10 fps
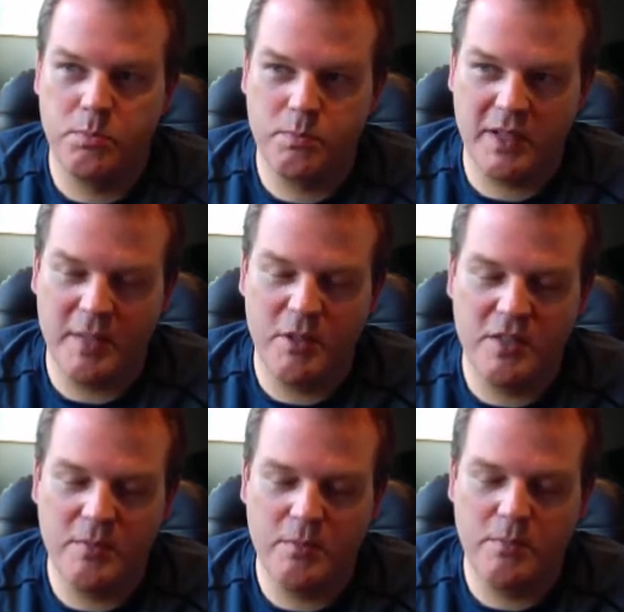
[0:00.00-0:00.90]
kind
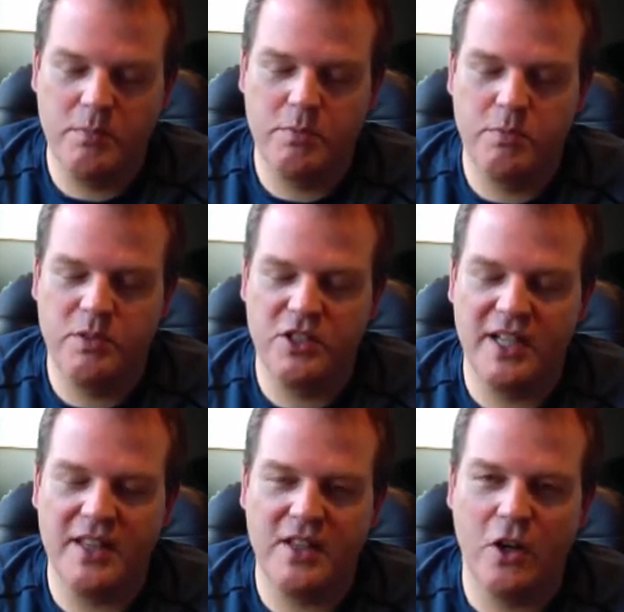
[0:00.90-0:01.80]
of
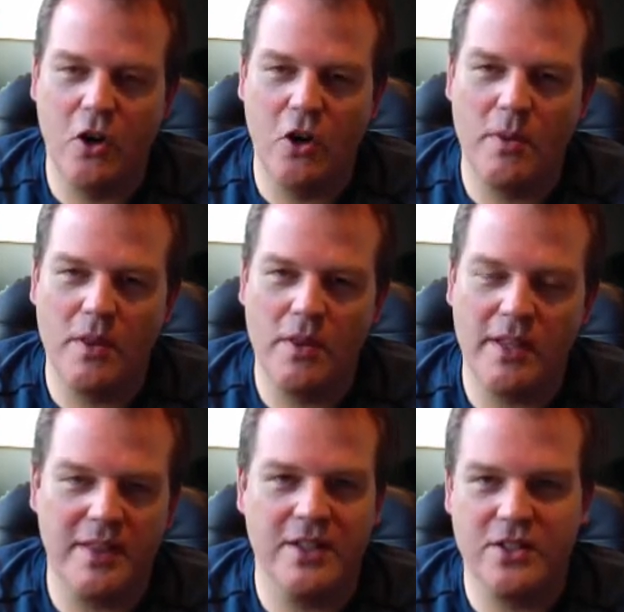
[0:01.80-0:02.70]
present the hope
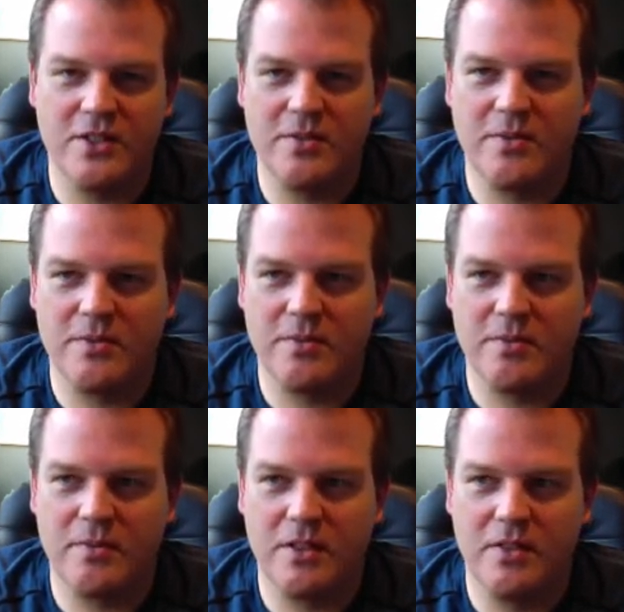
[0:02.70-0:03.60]
that this
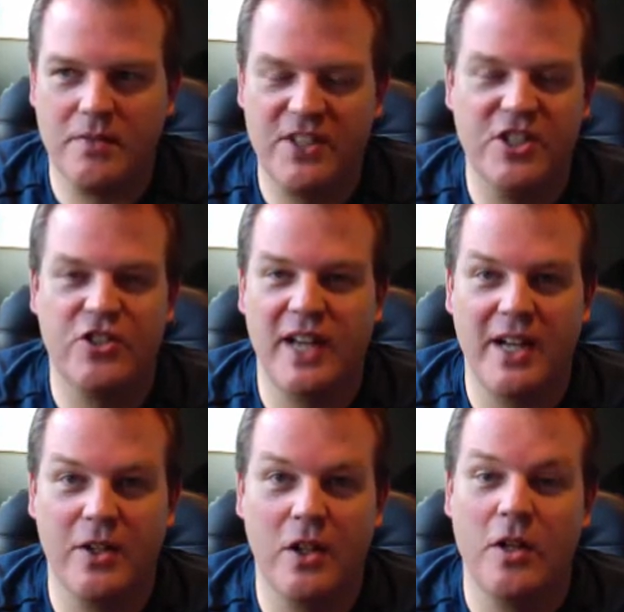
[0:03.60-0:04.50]
vicious
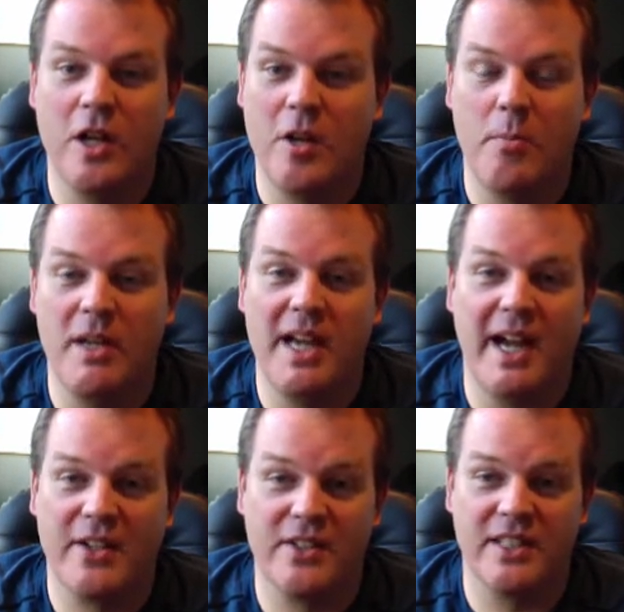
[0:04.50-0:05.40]
cycle may
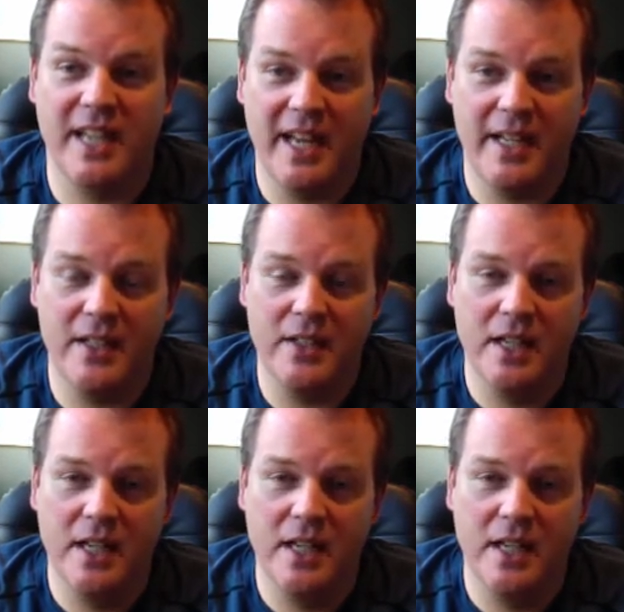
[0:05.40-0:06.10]
actually end.